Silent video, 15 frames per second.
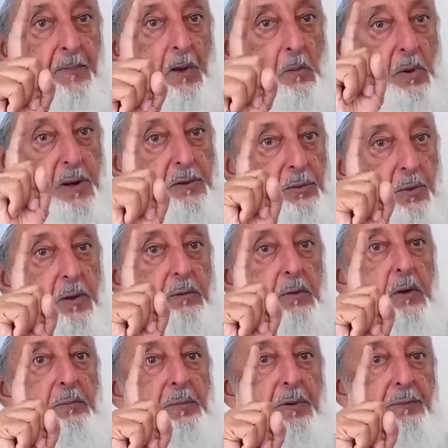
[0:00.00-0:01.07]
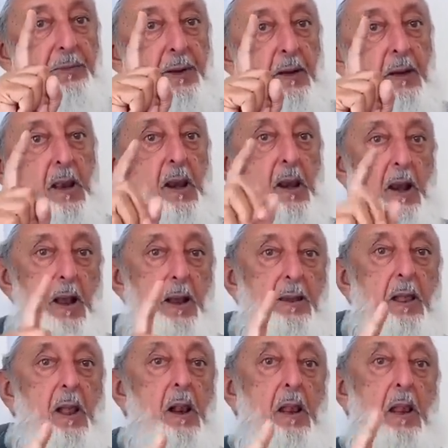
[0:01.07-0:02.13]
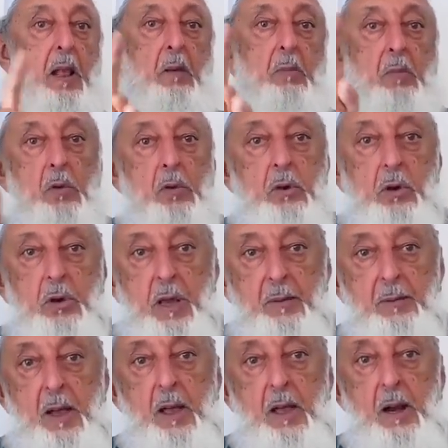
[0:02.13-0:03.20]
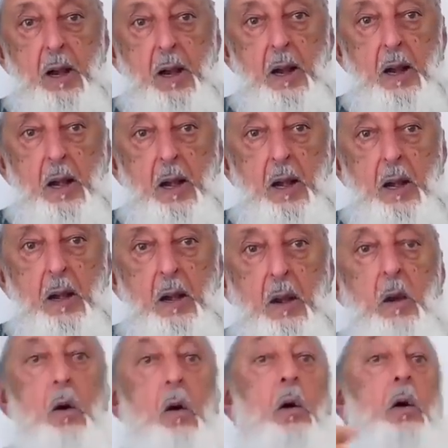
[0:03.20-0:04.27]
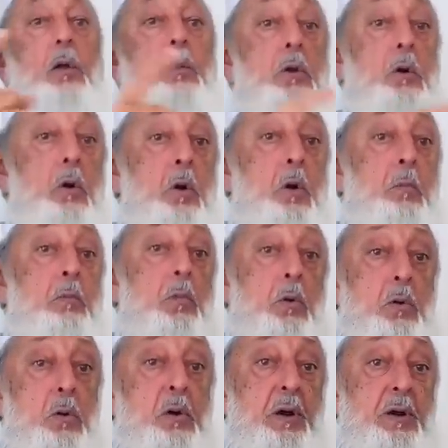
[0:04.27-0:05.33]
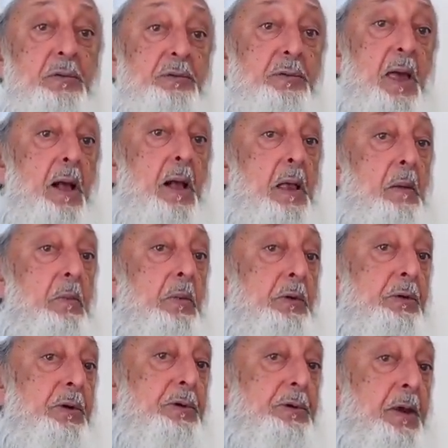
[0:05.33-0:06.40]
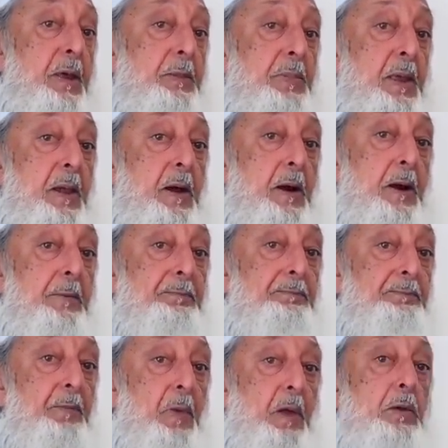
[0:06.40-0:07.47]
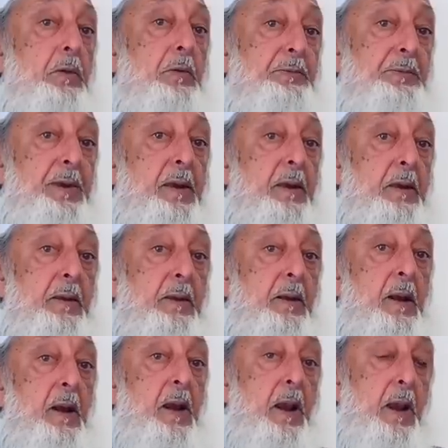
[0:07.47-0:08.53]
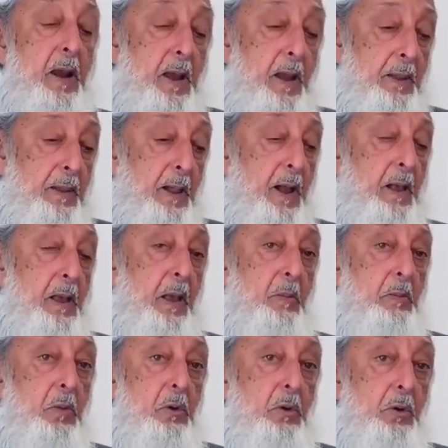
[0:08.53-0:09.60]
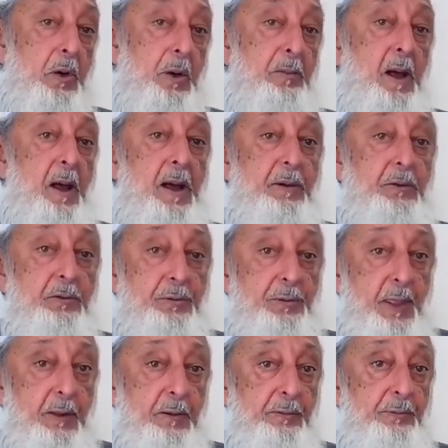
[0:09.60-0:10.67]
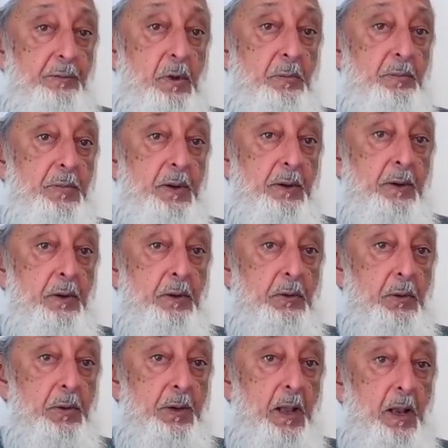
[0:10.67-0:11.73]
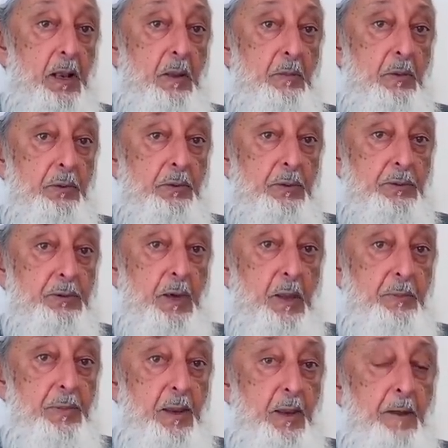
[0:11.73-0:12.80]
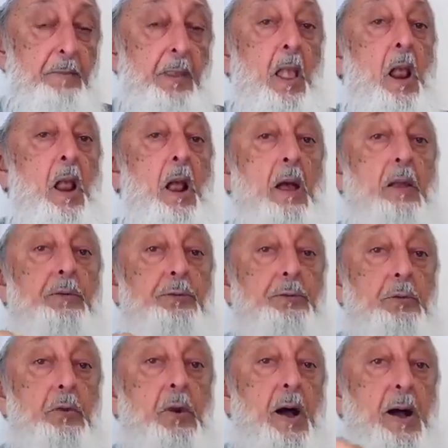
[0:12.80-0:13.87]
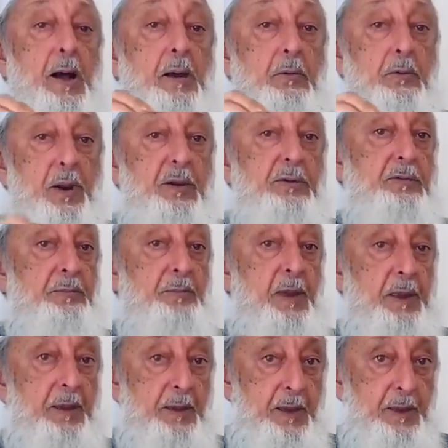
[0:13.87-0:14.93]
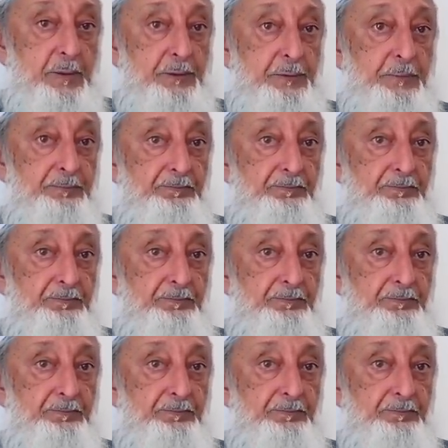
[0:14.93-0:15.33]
Which one will prevail? An ayah muhkama or your bogus ayah mutashabiha? Where you've taken an ayah muhkama and transformed it into an ayah mutashabiha. And so I rest my case.